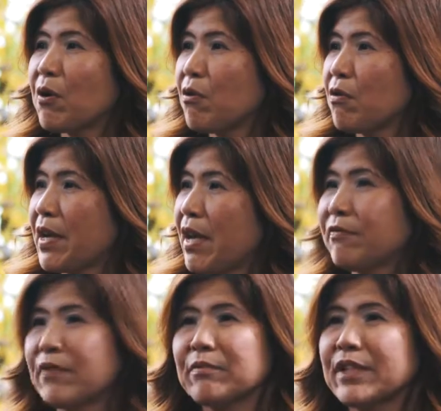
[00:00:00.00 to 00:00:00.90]
all
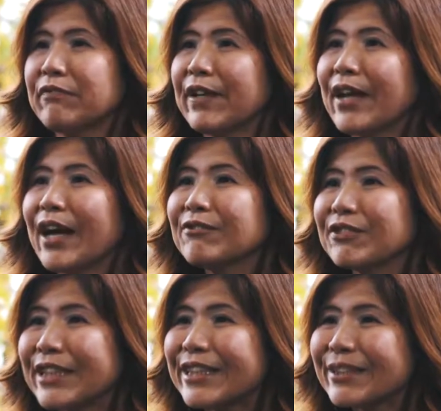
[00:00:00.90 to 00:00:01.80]
came from different
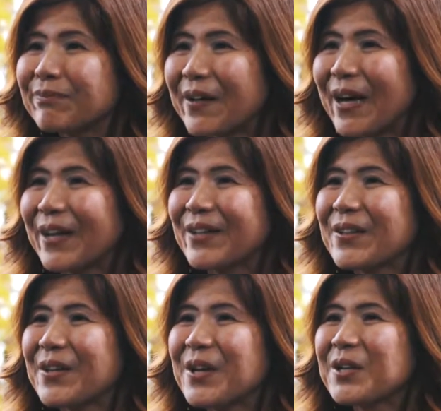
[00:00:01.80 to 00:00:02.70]
countries, but
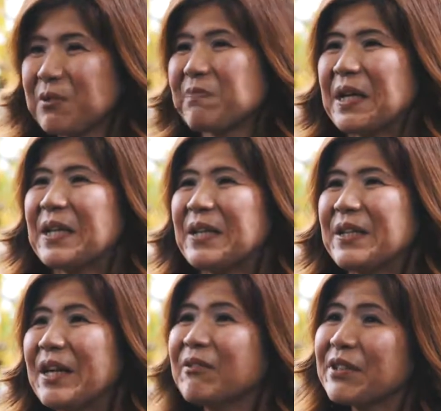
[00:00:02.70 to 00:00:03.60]
speaking
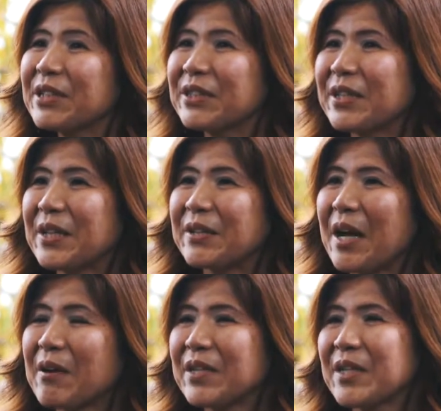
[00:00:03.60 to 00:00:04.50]
in English and then
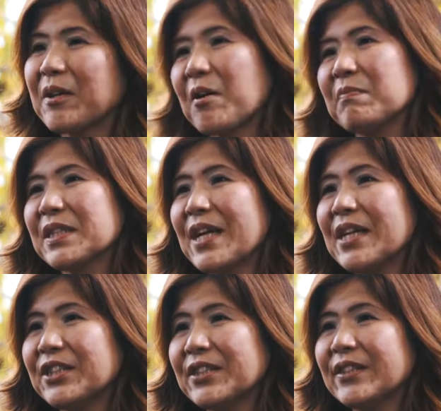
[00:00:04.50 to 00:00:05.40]
having a
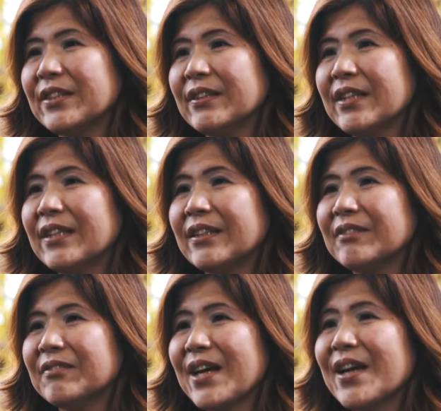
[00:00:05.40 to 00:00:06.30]
conversation.
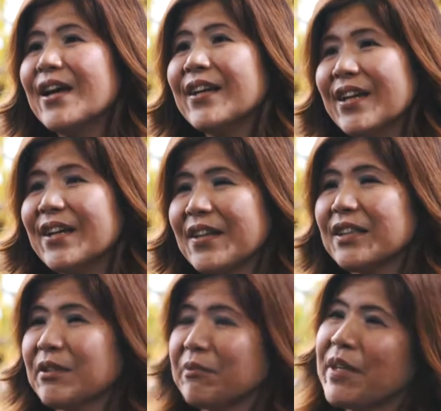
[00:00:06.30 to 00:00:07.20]
And yeah,
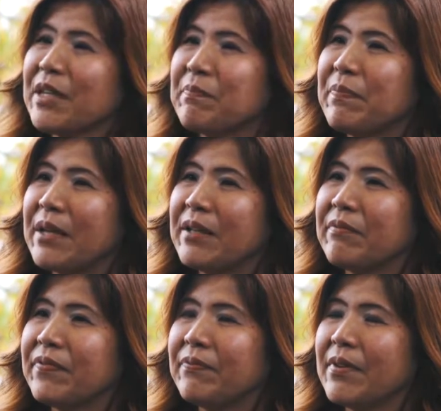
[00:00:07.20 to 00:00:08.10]
that's a really
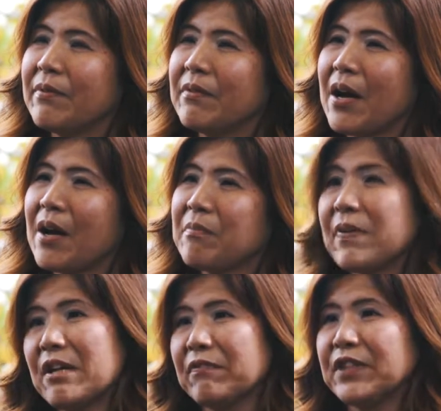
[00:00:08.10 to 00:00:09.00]
big, uh,
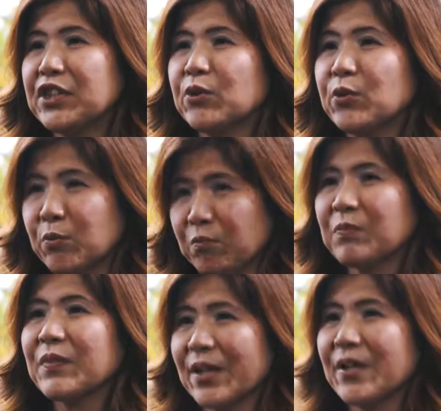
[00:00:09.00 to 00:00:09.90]
beneficial,
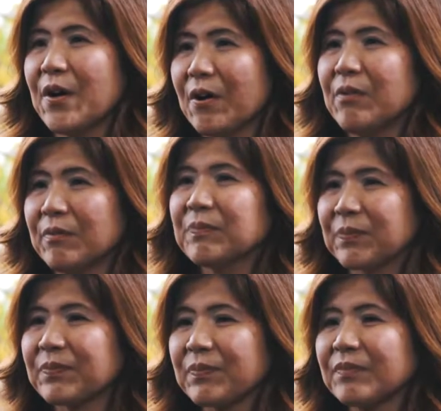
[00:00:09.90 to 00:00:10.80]
you know,
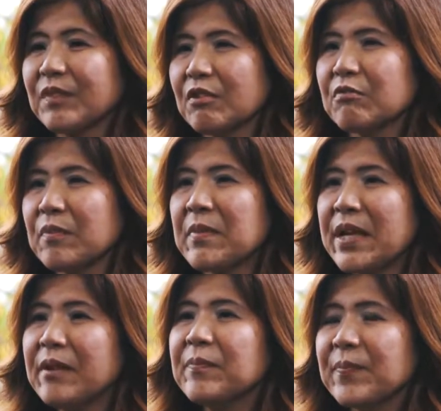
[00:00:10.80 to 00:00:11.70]
for
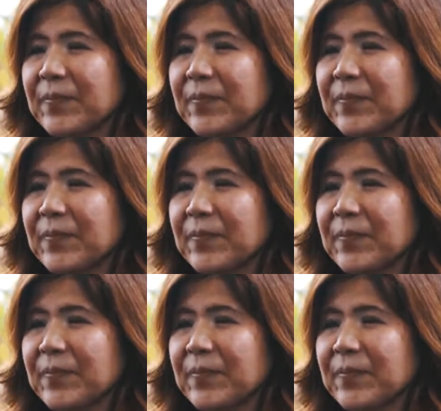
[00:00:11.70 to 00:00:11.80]
me.